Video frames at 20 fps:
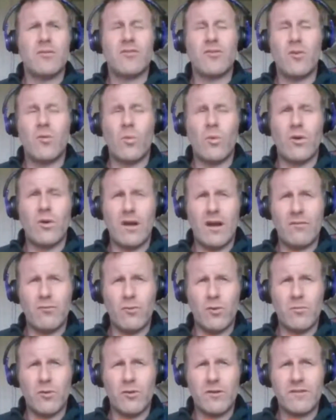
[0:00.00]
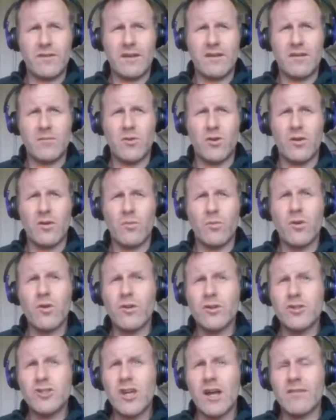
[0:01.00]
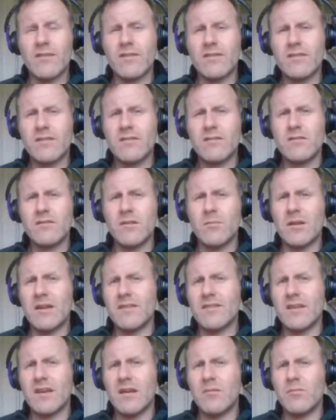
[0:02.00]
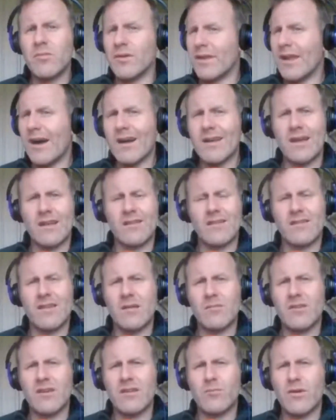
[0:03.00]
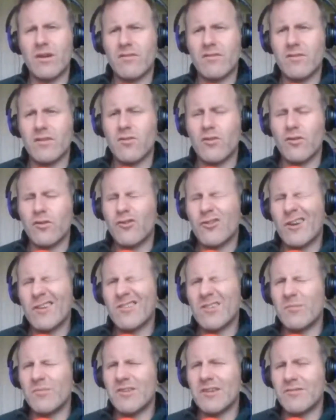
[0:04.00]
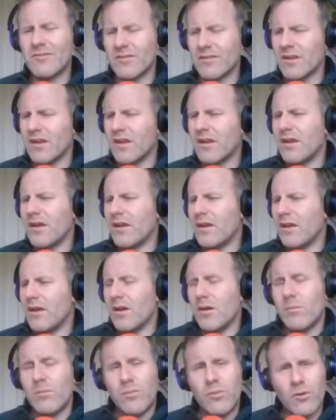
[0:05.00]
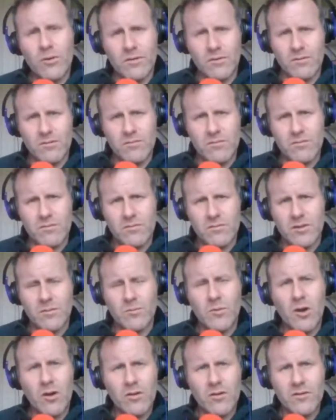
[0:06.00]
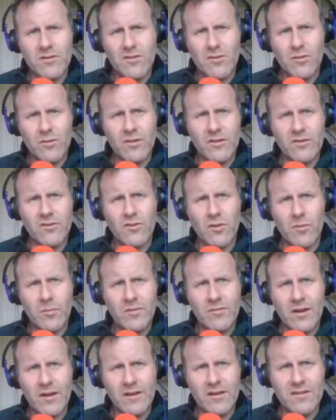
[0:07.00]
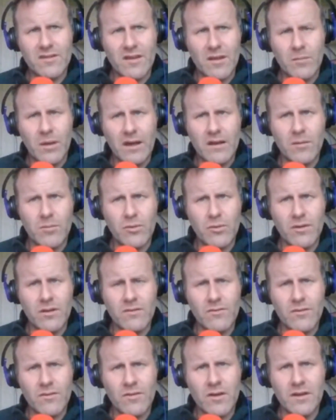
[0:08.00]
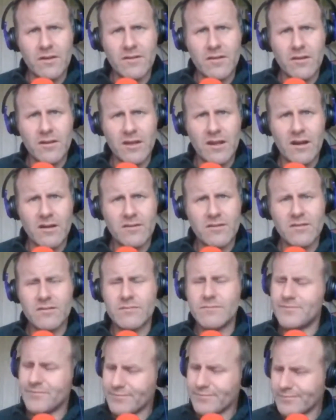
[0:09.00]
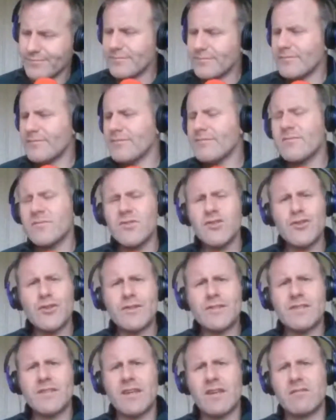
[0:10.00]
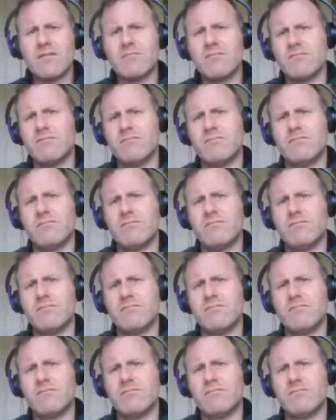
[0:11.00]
So I have one more Saturday morning. We're going to chance the place again, but not get the same size breakfast. Going to try something different. But the moral of the story is, don't be frightened to send back the pudding if they've got a soggy arse. Just say it.